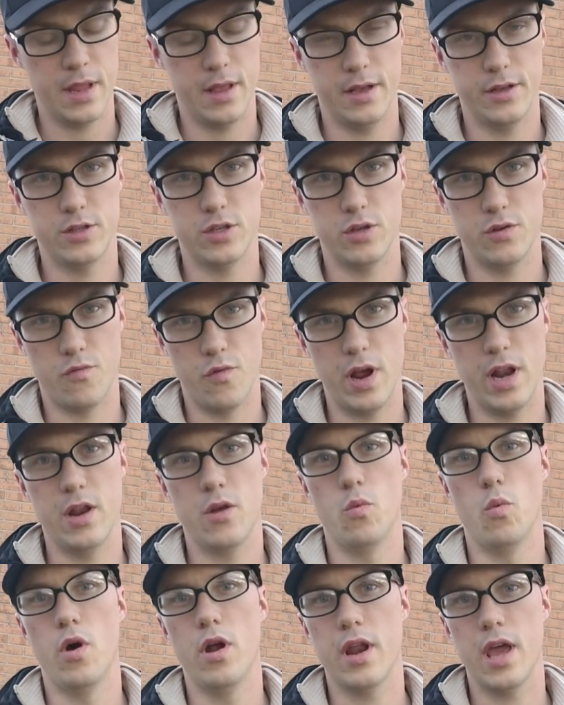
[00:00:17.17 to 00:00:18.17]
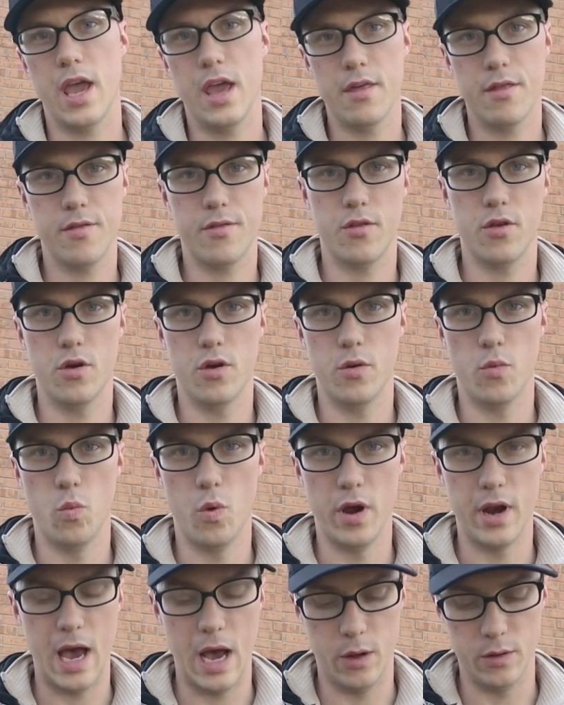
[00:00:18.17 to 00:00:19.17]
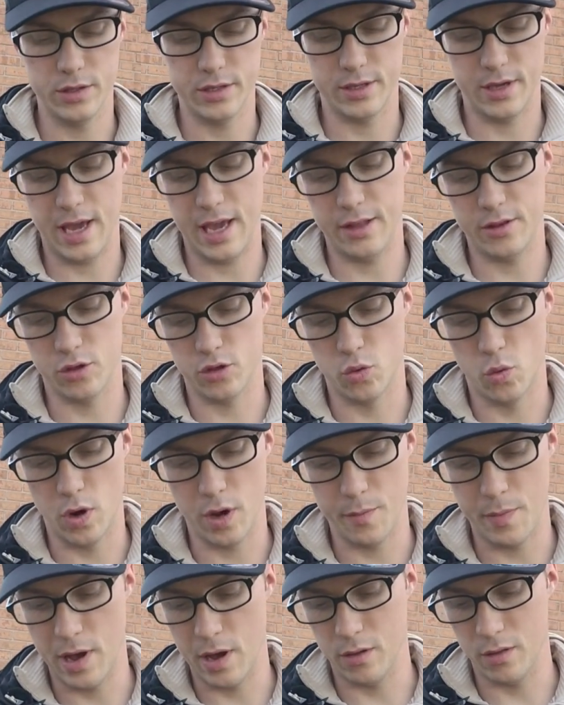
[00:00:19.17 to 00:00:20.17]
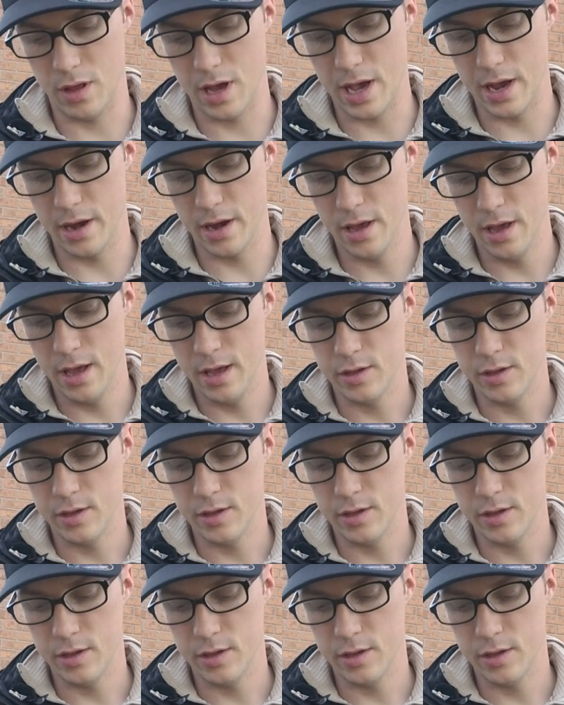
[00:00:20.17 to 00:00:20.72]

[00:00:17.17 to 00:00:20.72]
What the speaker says: It's rated 1/8 to 1 ounce, 8 to 20 pound line.